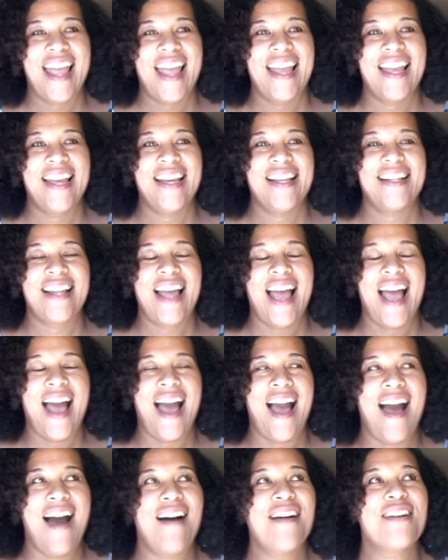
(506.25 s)
And
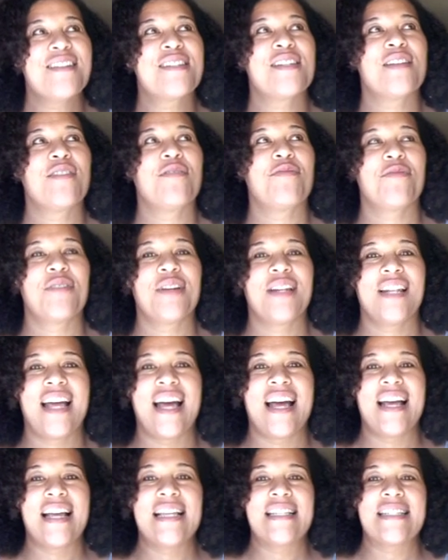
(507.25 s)
I also
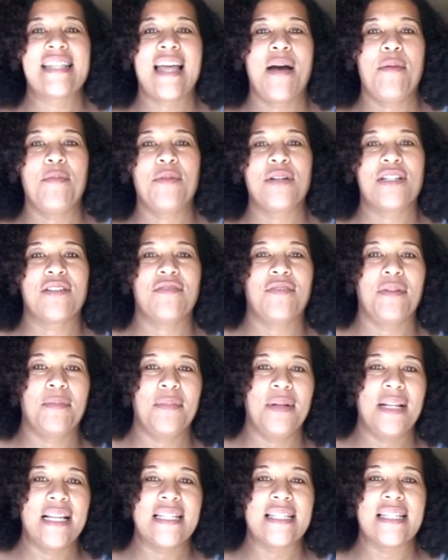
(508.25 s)
realize how much of a
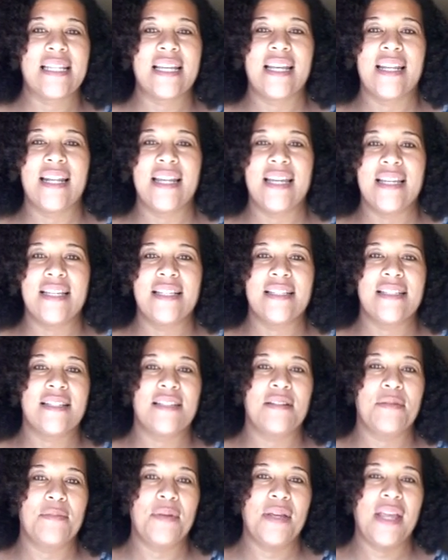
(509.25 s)
blessing it is
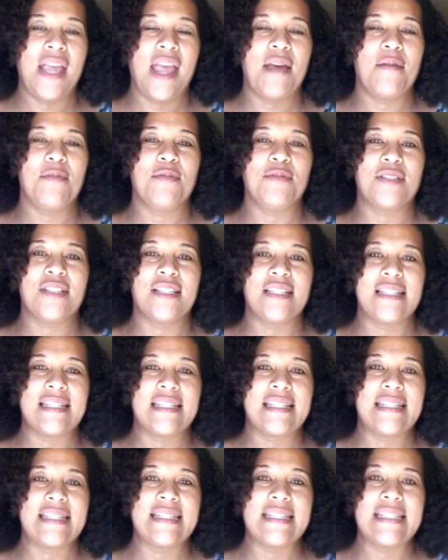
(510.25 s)
to be able to
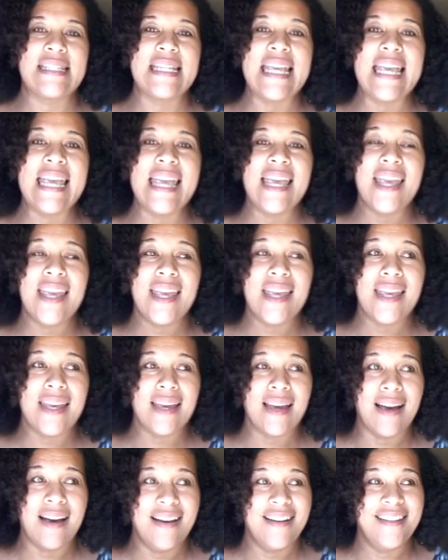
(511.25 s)

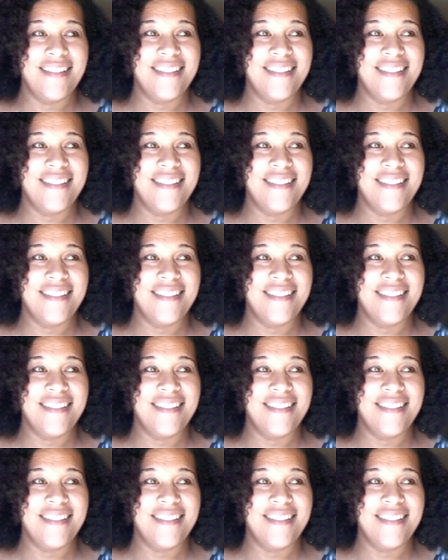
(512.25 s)
see